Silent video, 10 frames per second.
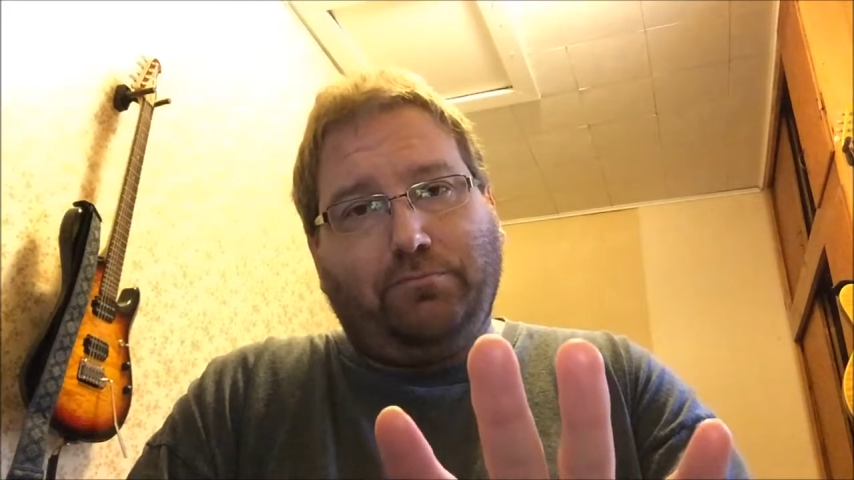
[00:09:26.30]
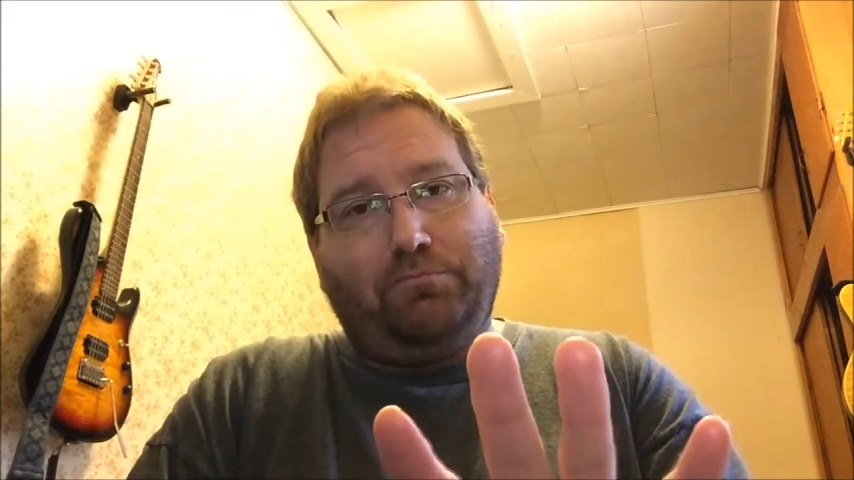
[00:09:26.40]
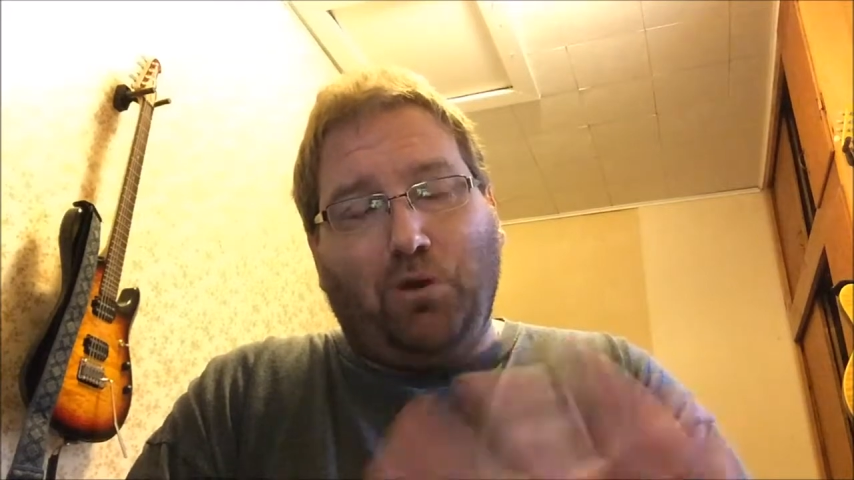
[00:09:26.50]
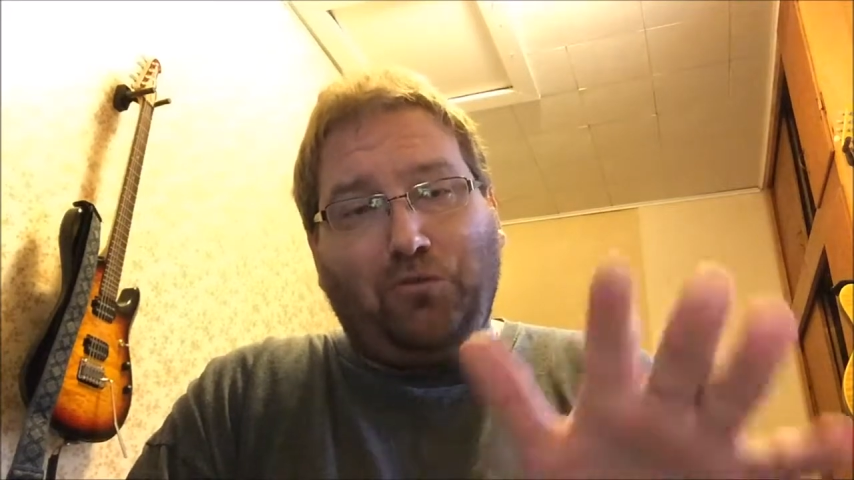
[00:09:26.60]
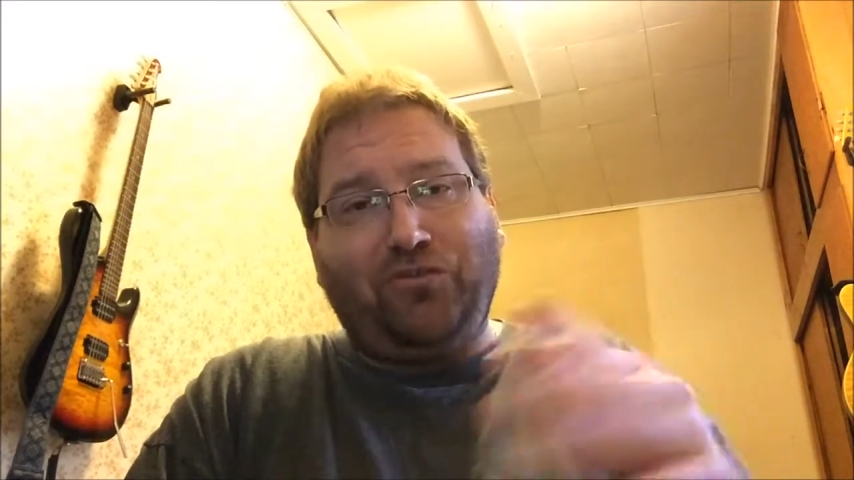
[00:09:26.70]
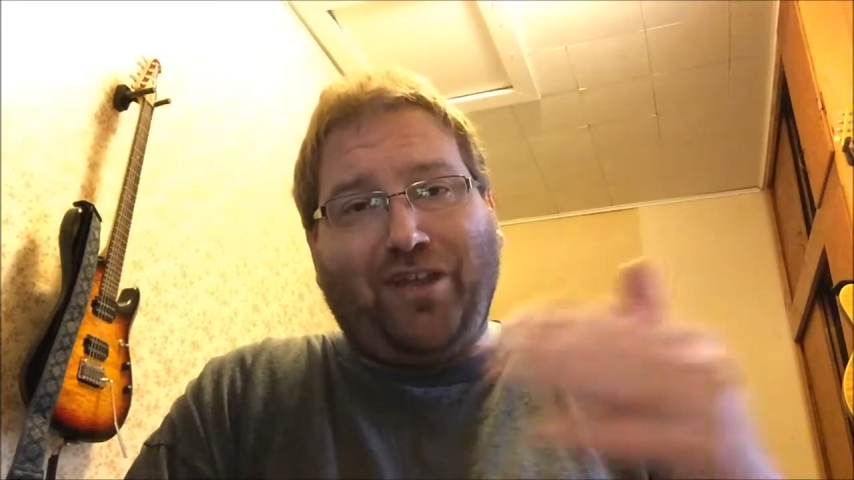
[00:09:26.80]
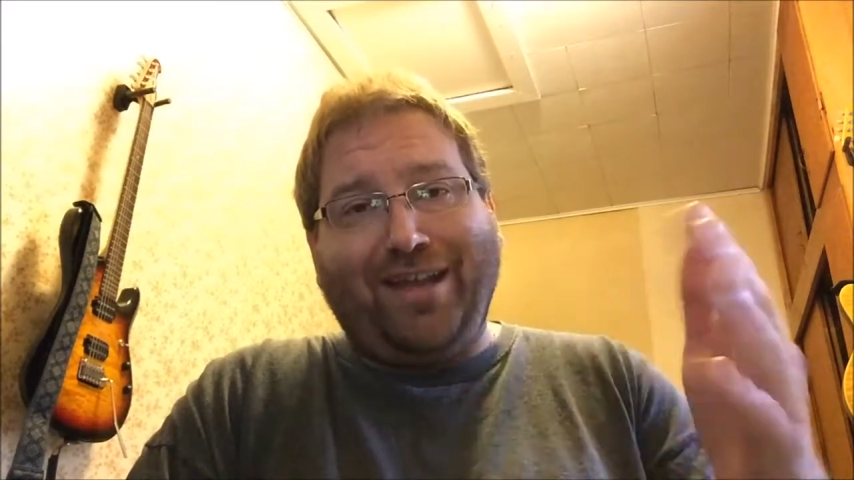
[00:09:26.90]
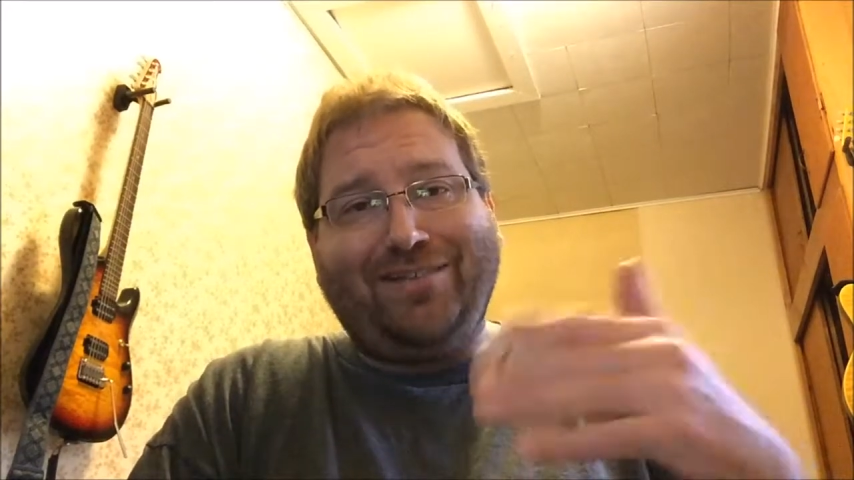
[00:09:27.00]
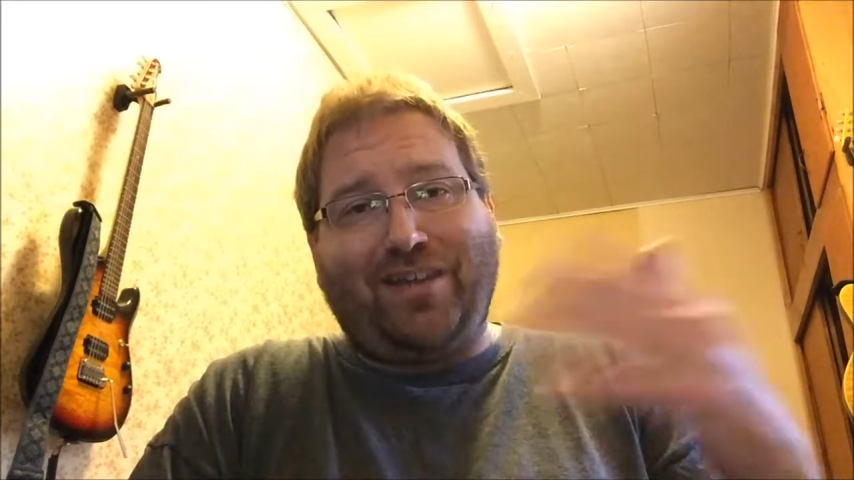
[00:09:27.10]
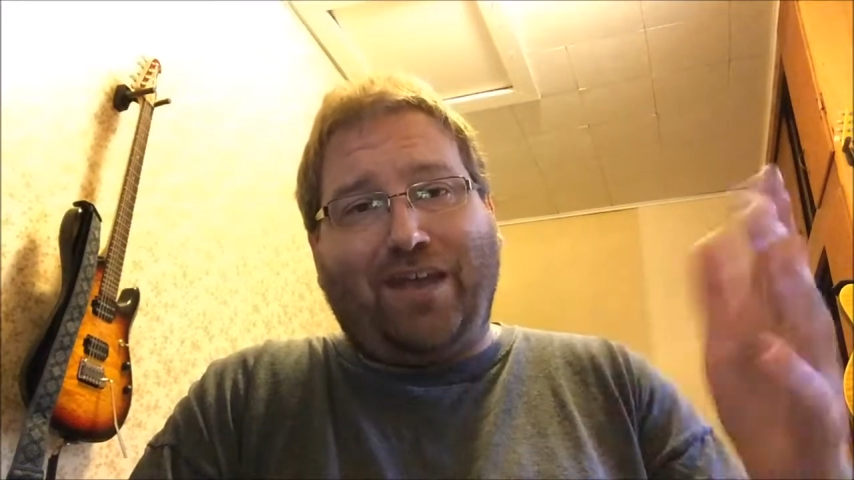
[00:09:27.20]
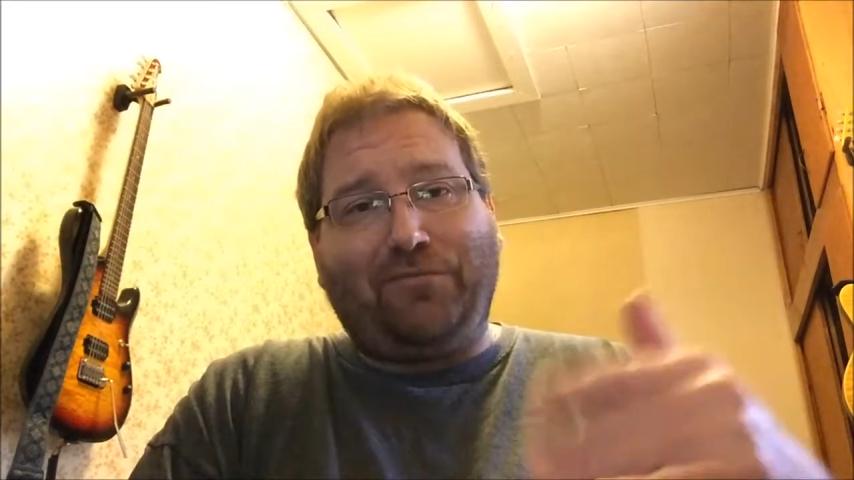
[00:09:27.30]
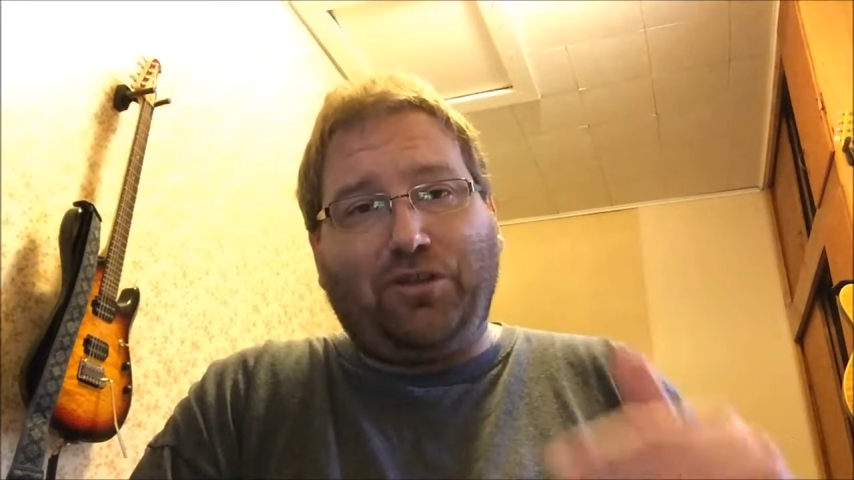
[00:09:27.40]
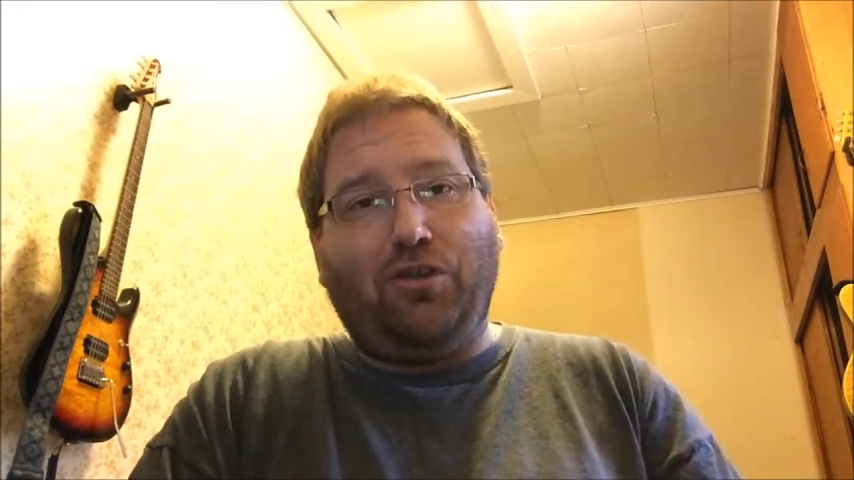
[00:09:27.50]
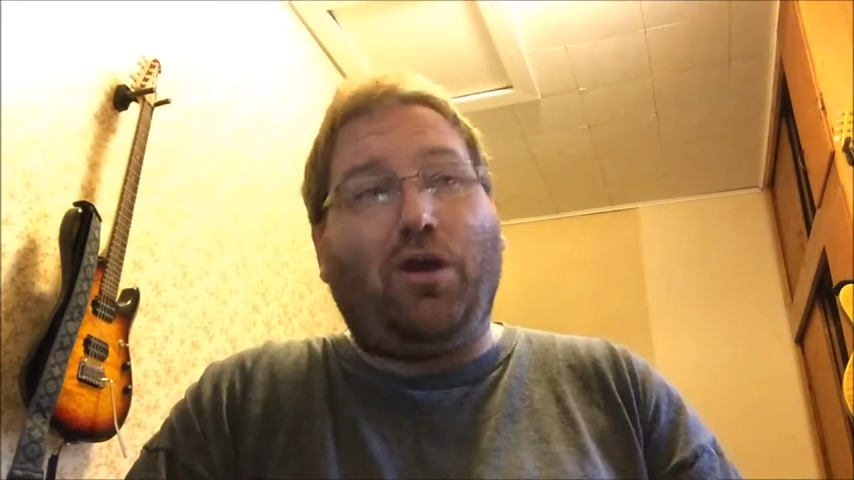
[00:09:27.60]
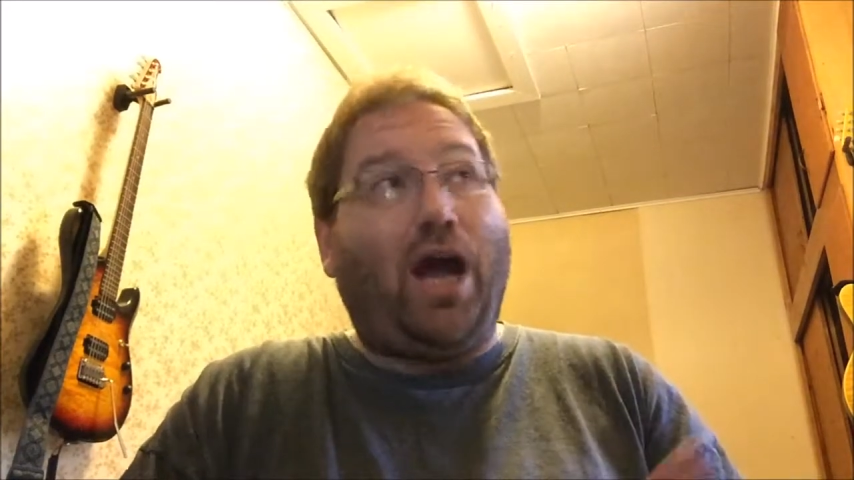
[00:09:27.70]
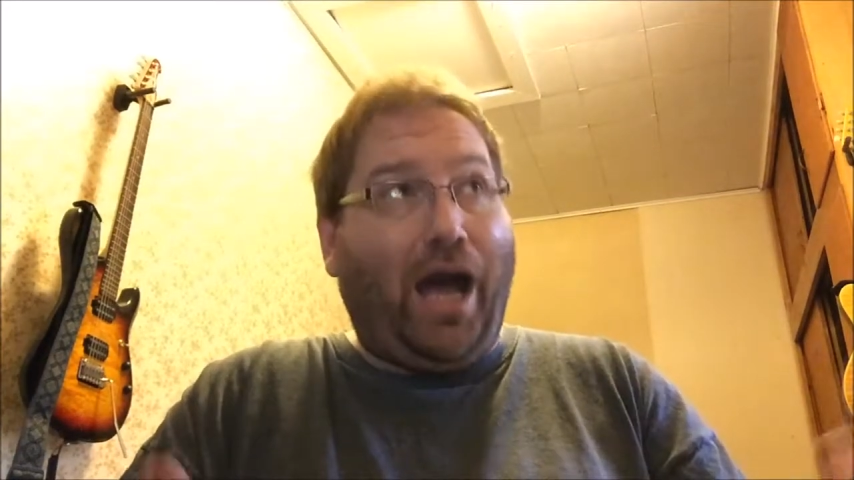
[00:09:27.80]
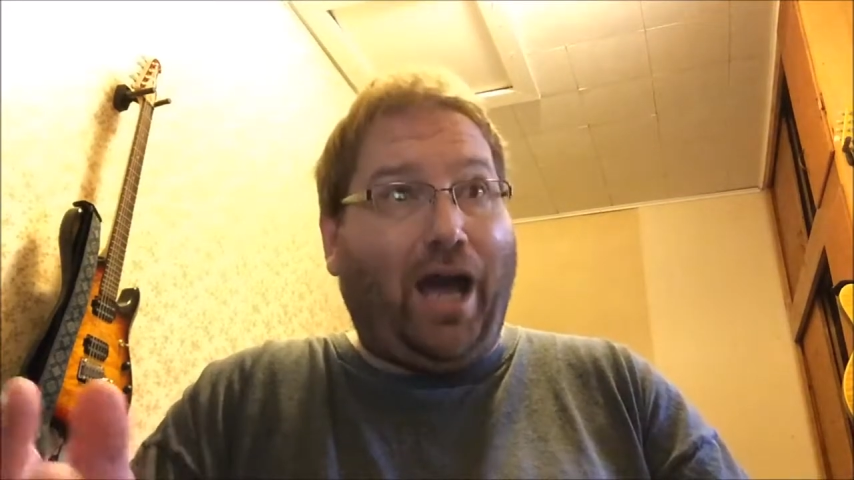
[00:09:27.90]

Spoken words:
both sides have to go,